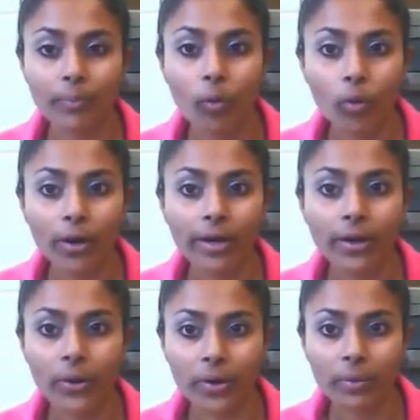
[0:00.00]
a
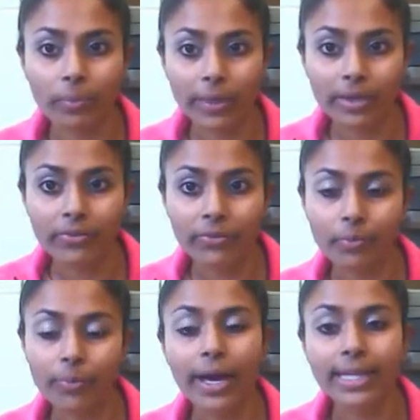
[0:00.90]
pork or a beef,
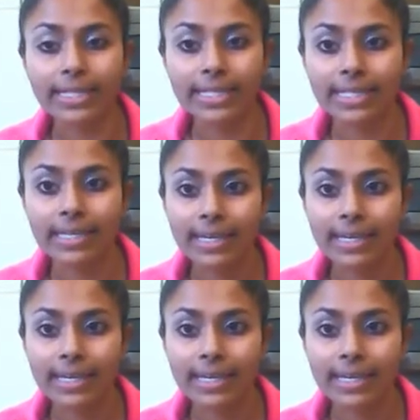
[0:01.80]
but